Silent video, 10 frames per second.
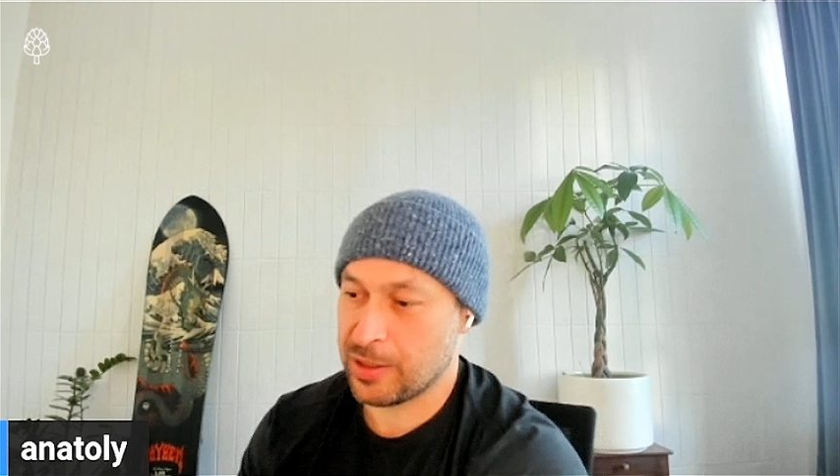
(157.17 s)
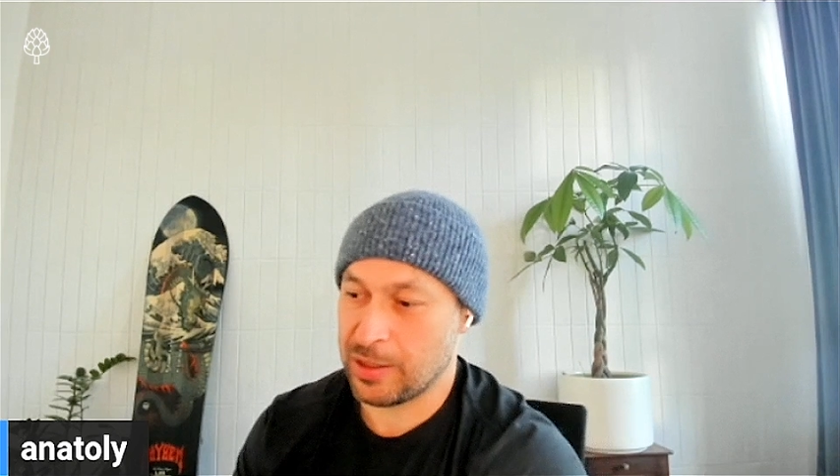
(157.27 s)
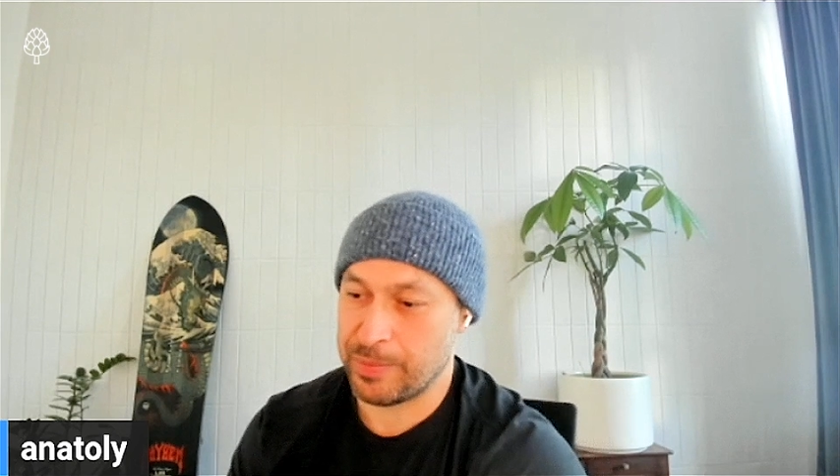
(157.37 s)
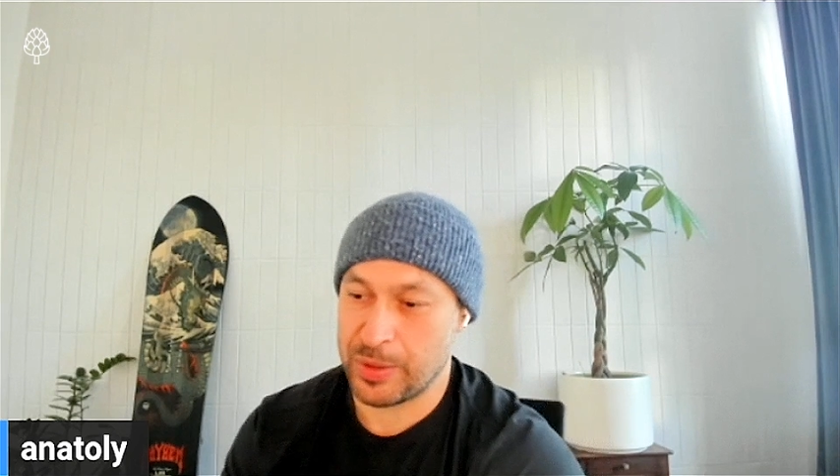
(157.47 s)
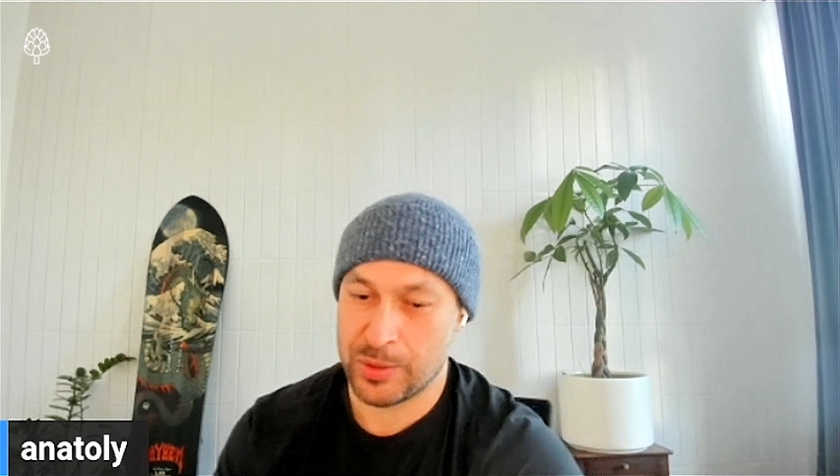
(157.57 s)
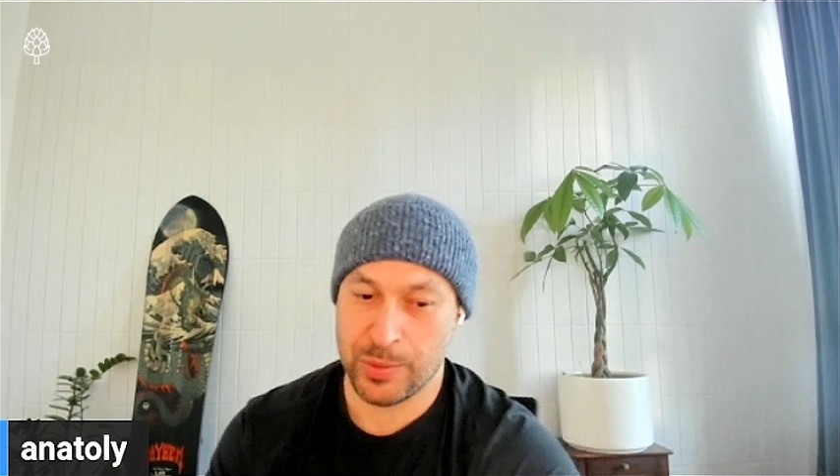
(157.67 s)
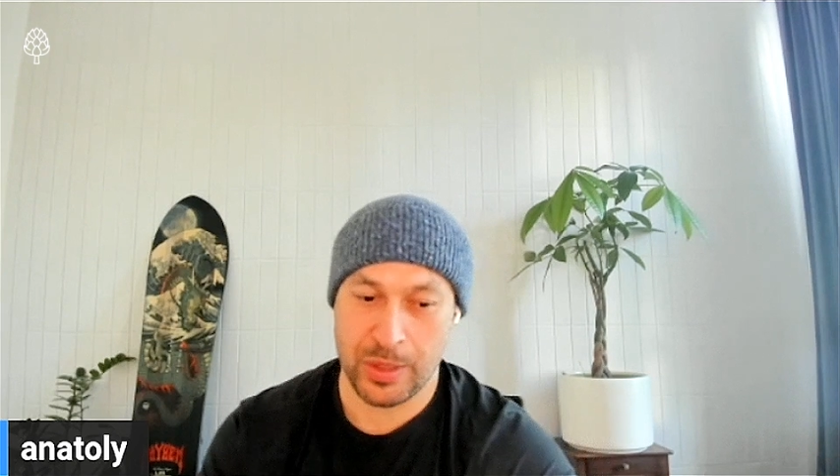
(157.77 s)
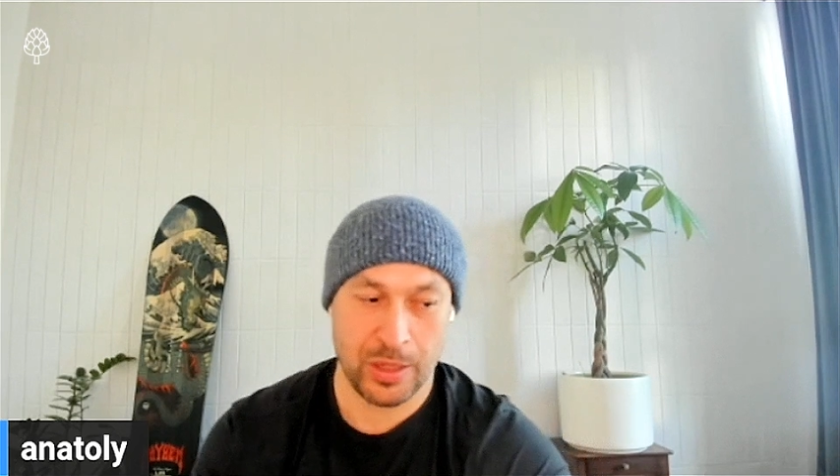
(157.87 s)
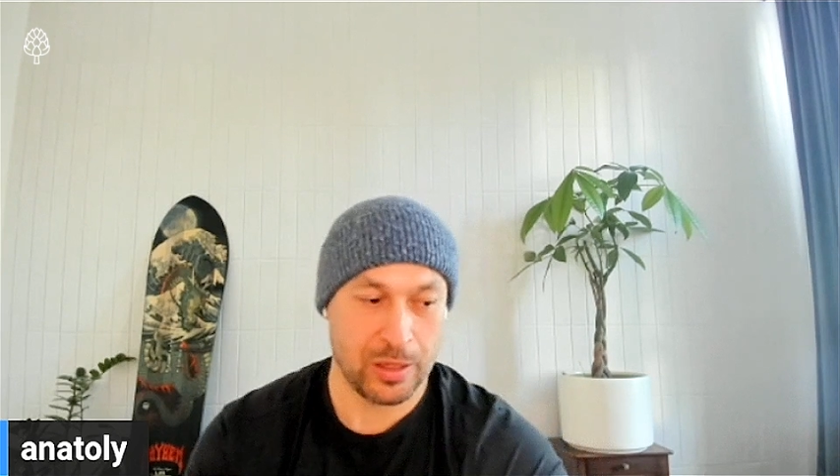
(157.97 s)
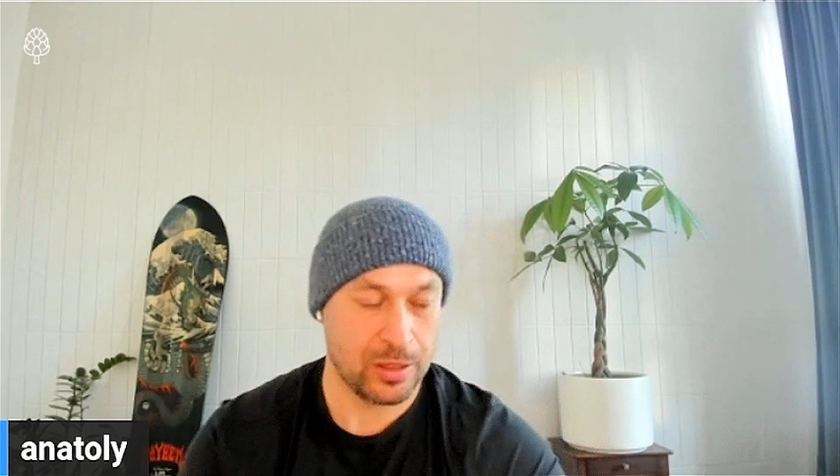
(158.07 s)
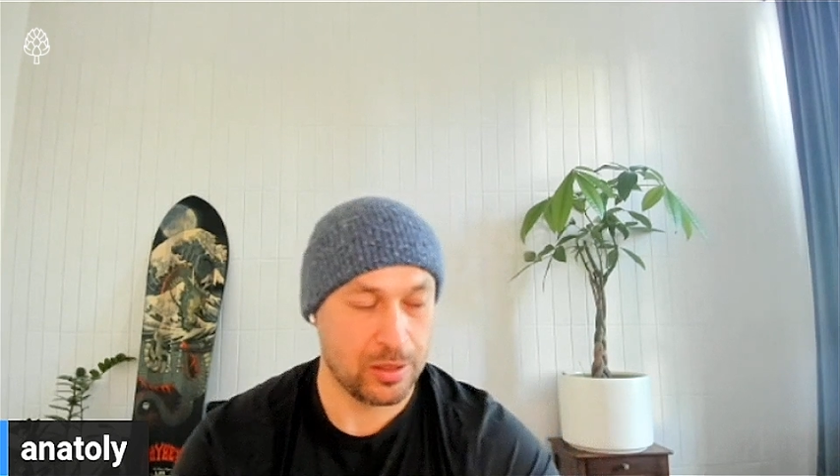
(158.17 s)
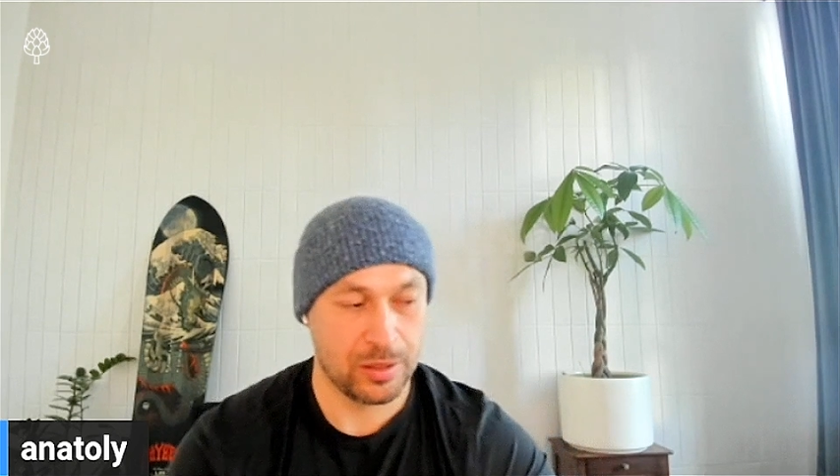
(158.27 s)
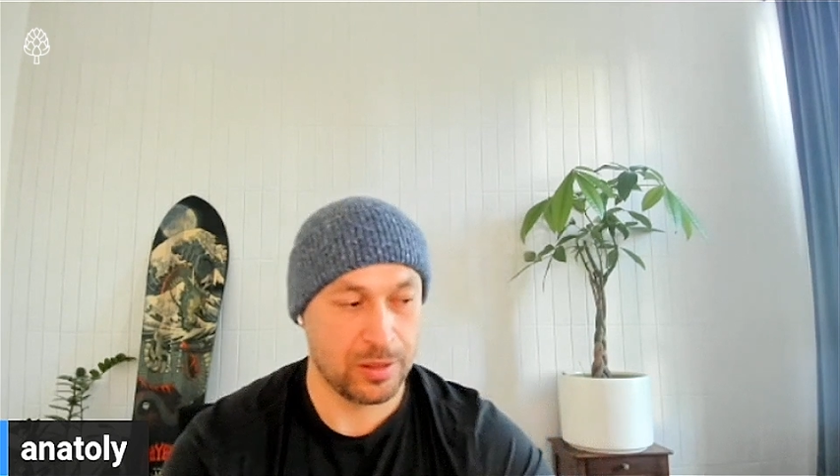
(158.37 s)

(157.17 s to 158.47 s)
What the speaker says: in between.